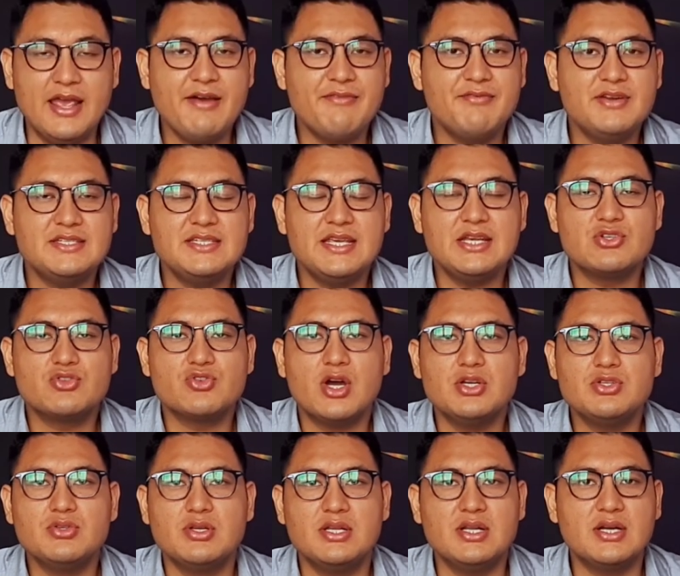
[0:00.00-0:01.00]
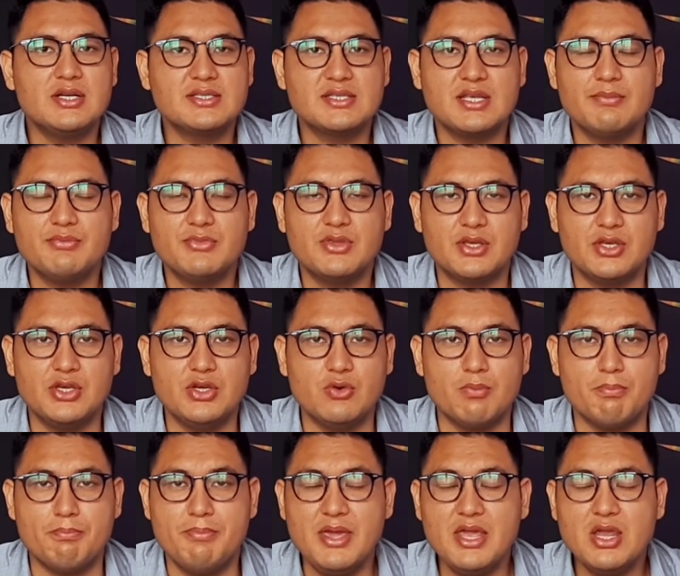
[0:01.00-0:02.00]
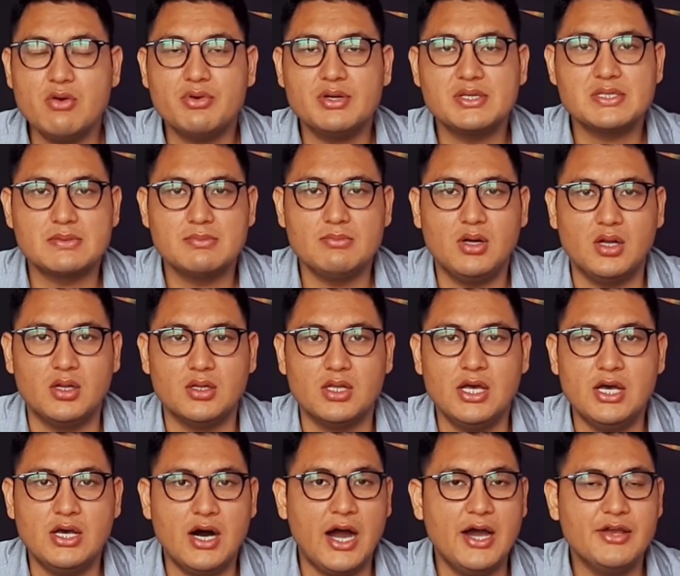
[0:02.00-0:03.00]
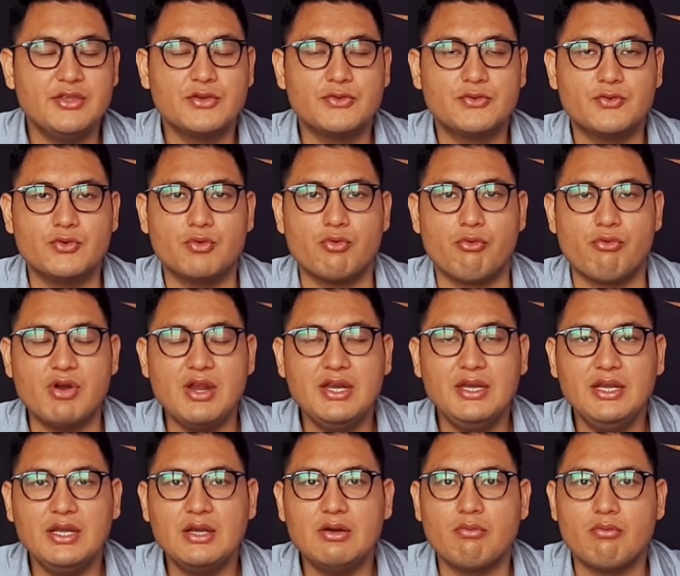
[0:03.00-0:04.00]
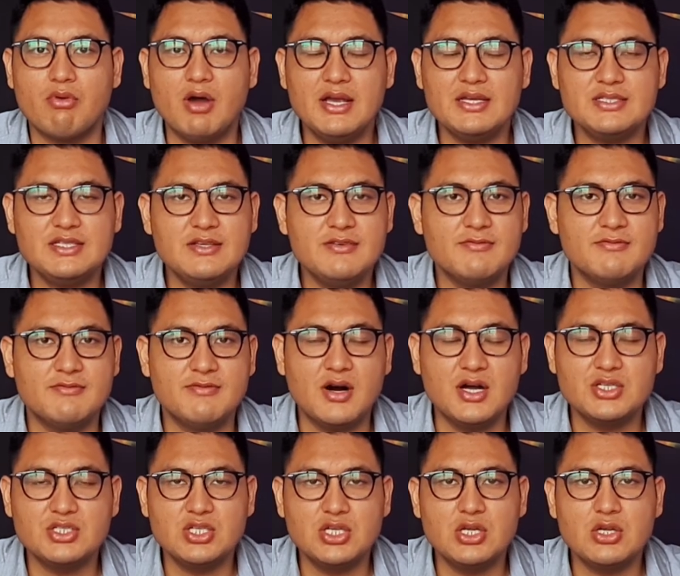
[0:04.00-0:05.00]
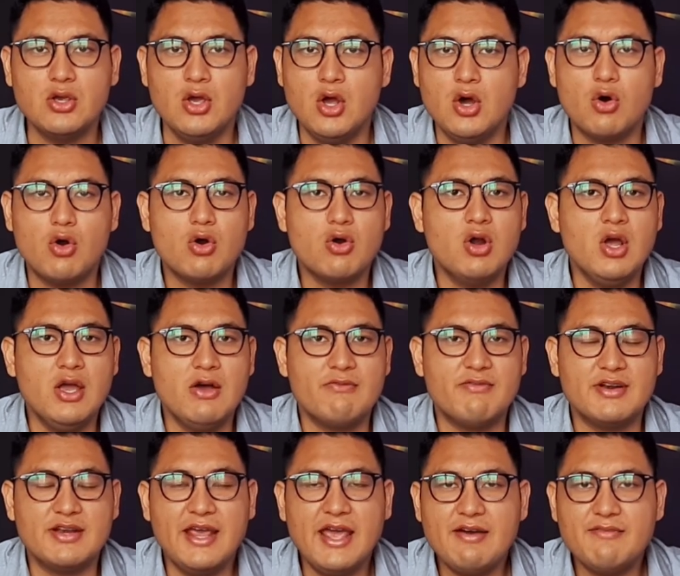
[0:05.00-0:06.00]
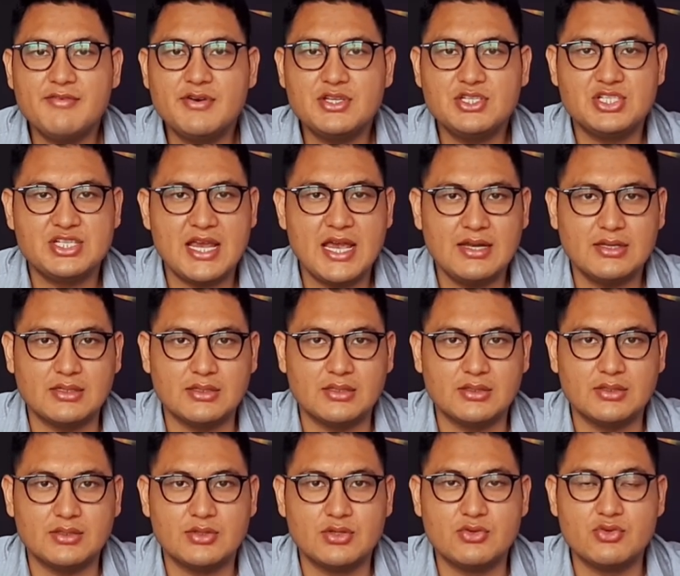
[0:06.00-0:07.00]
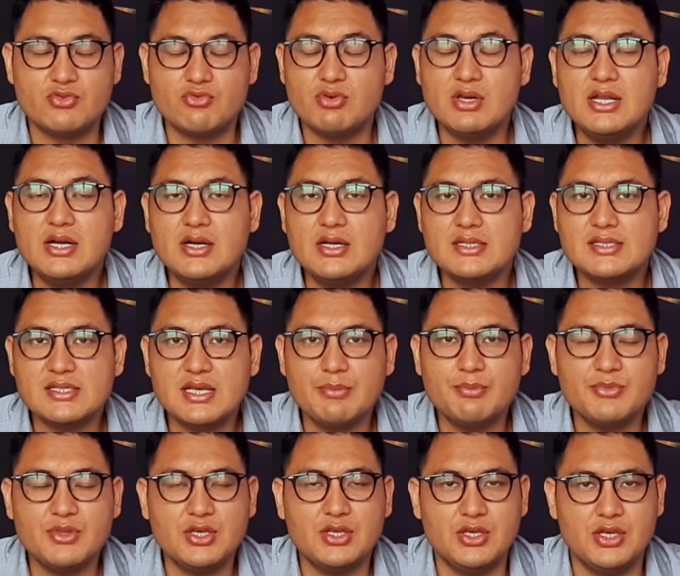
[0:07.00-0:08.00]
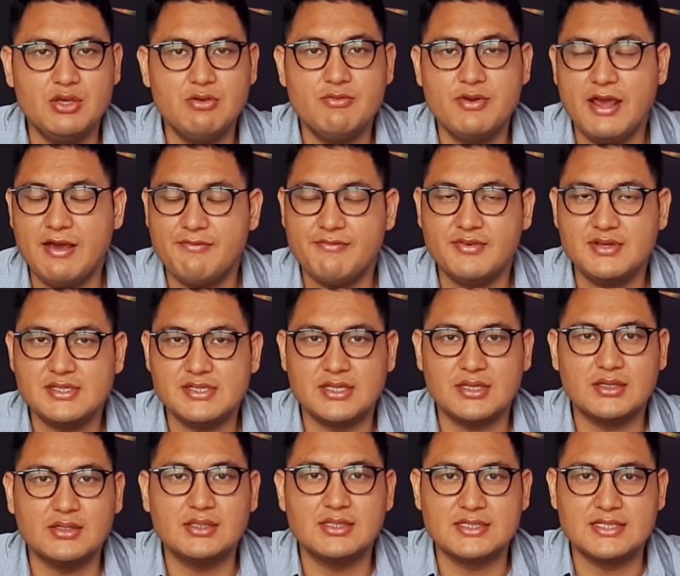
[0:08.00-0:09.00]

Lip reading: Every day, try to learn something new, big or small, either through reading, writing, watching, or whatever channel. Learn something new every single